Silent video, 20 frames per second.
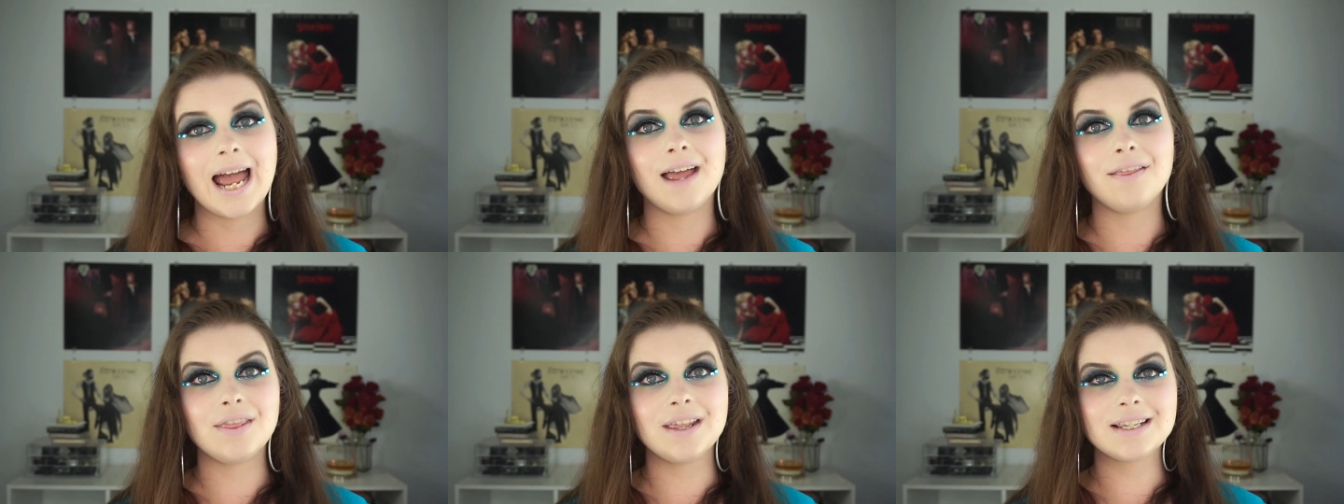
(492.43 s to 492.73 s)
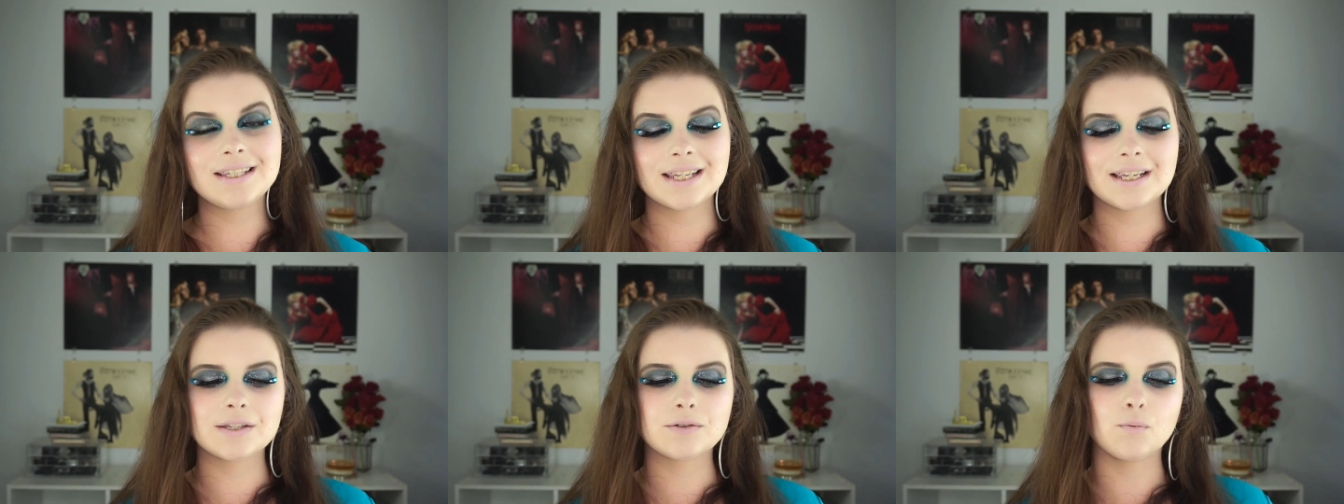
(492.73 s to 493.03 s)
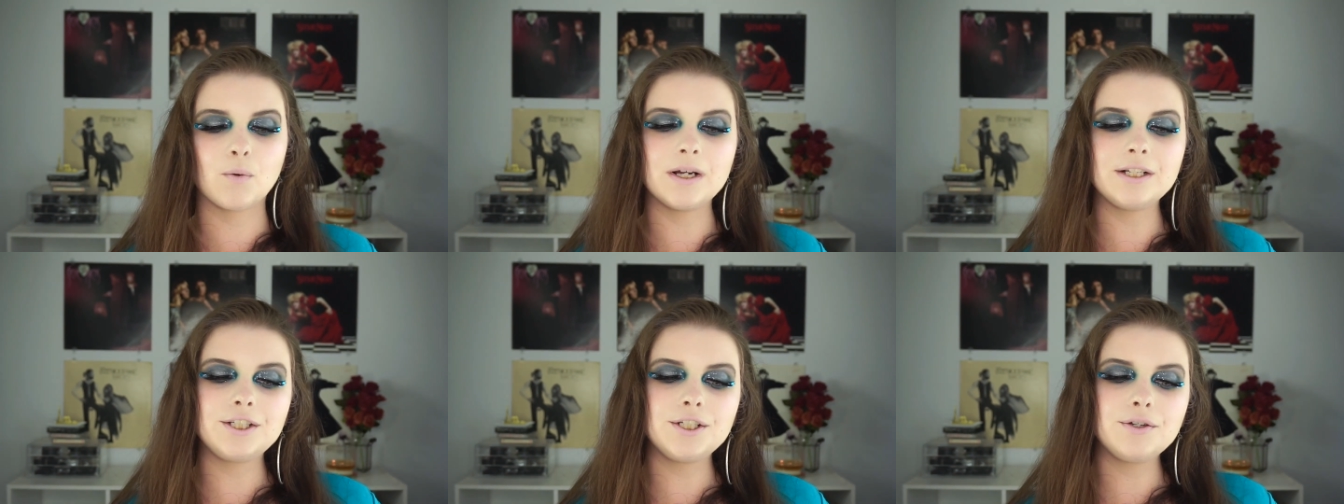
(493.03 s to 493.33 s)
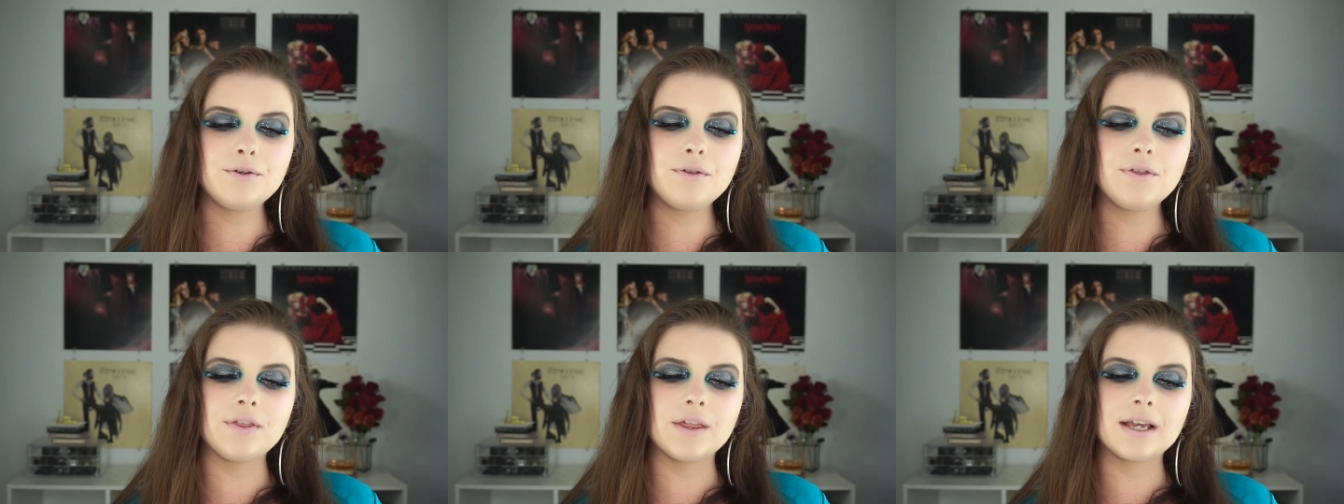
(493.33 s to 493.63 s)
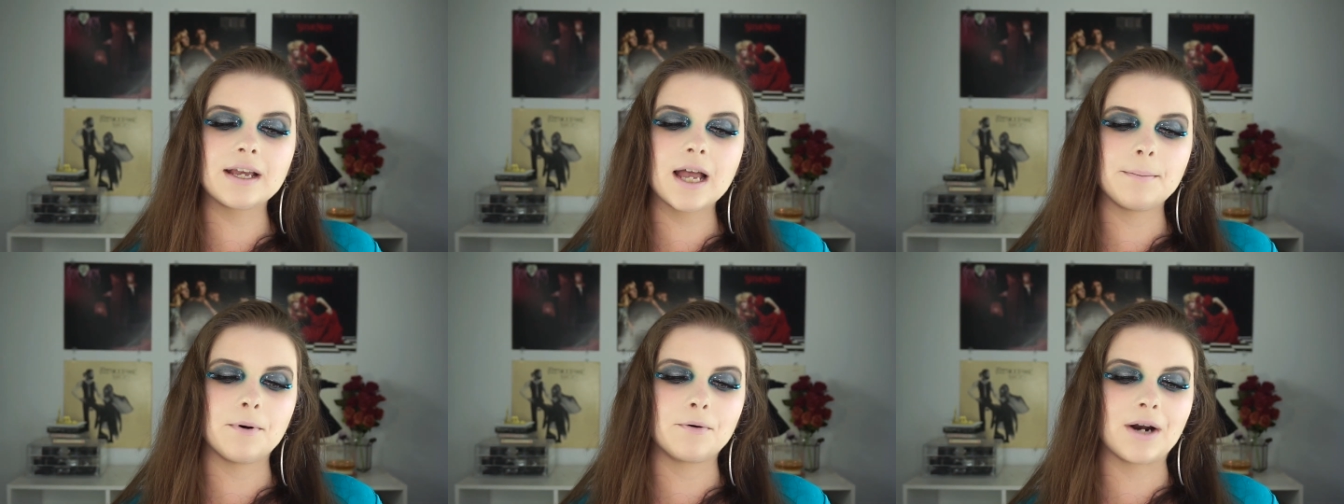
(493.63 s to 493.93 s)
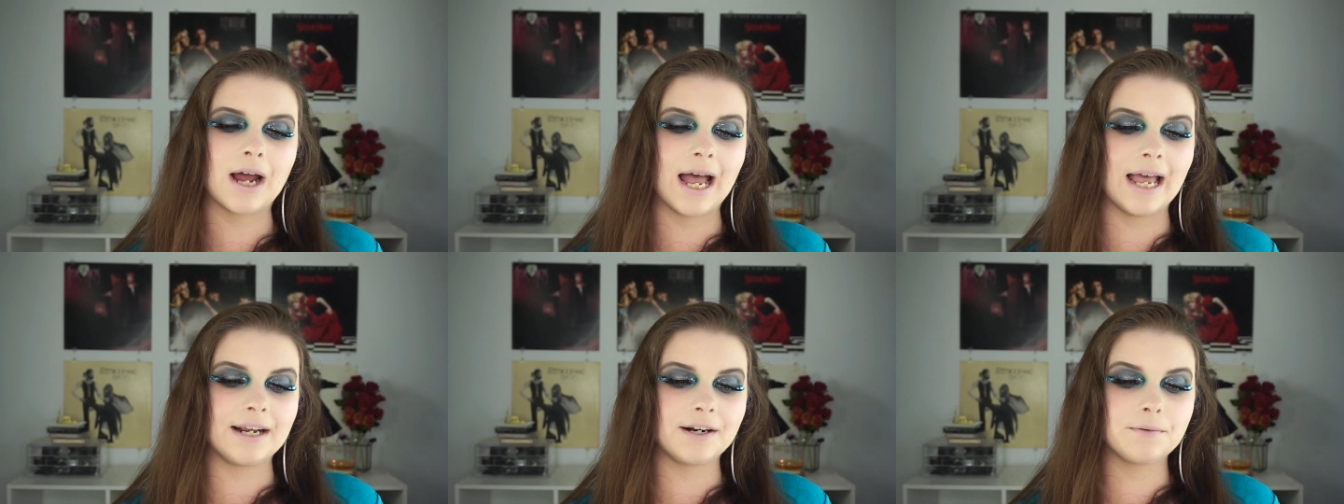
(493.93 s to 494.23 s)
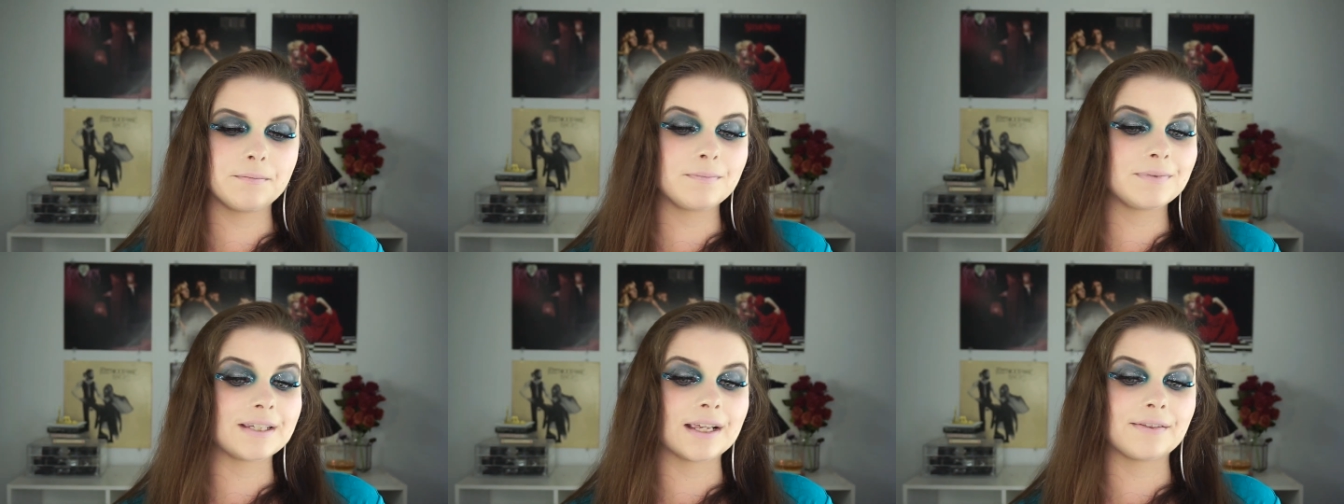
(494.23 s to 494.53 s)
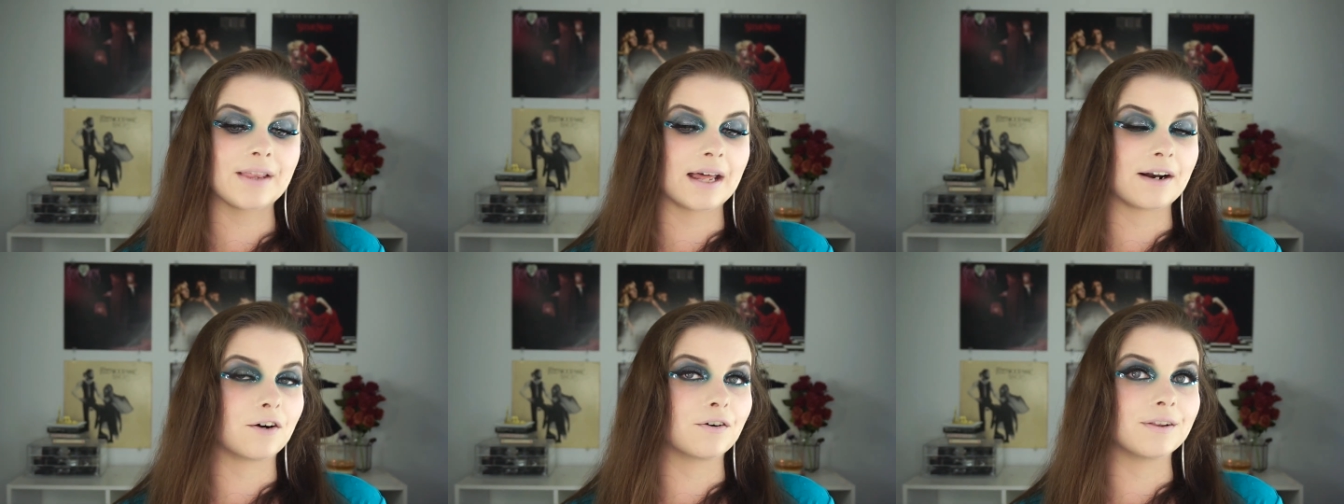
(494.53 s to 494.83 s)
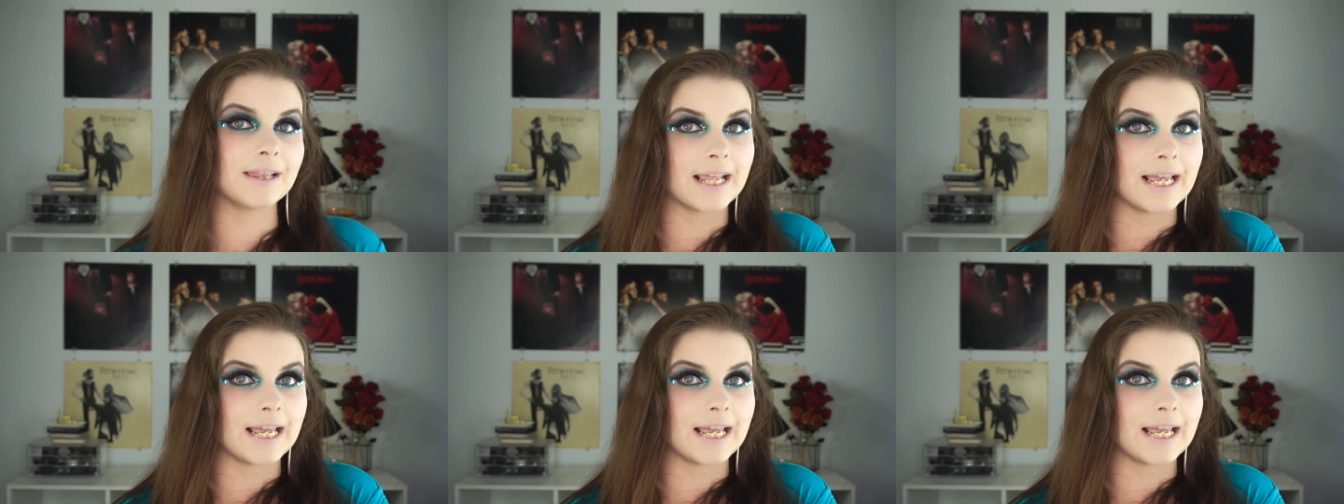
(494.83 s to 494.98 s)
and this is what do you think about items that are